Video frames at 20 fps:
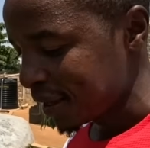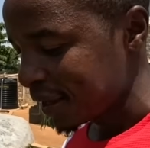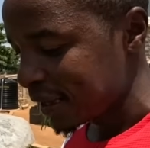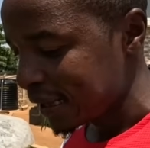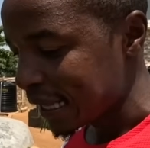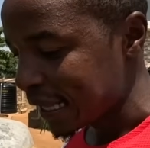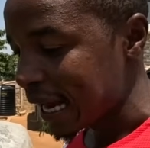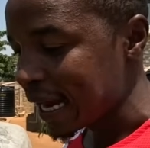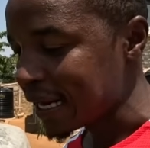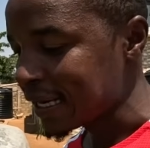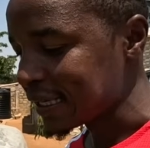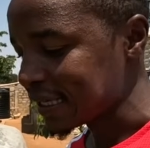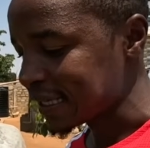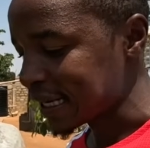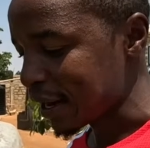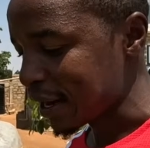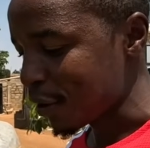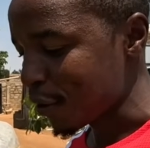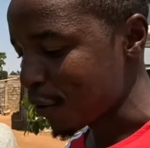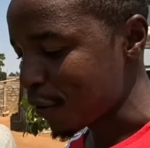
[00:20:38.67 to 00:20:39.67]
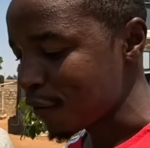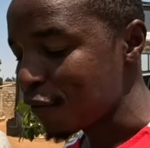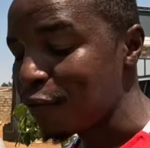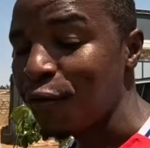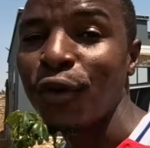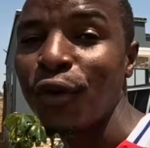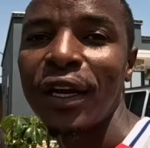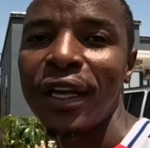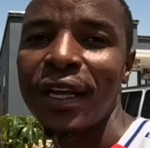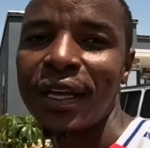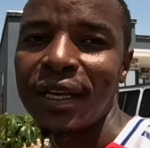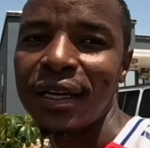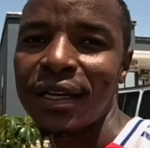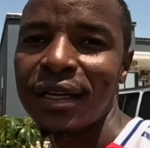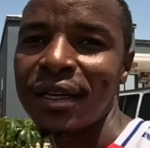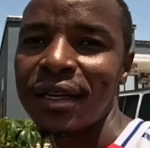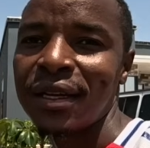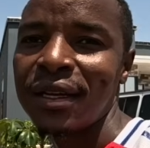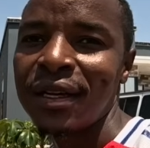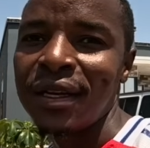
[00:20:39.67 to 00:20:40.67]
the hand is now fully
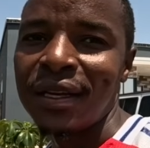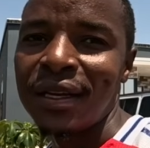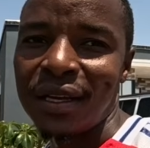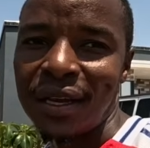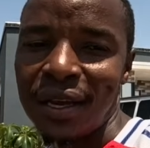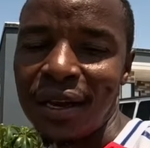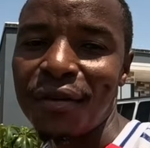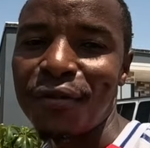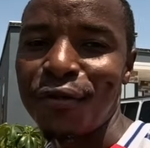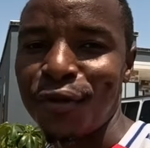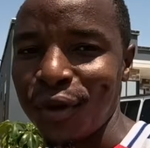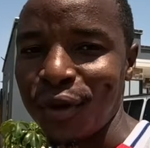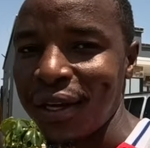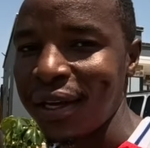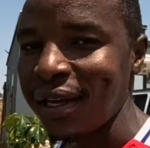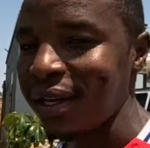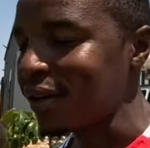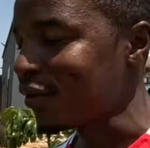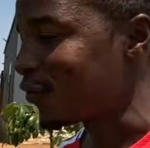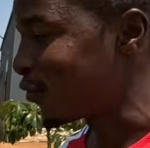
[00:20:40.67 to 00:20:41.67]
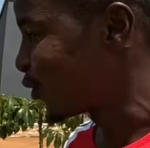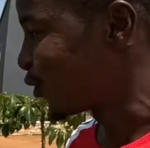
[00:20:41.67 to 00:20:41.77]
healed. Yeah, fully healed.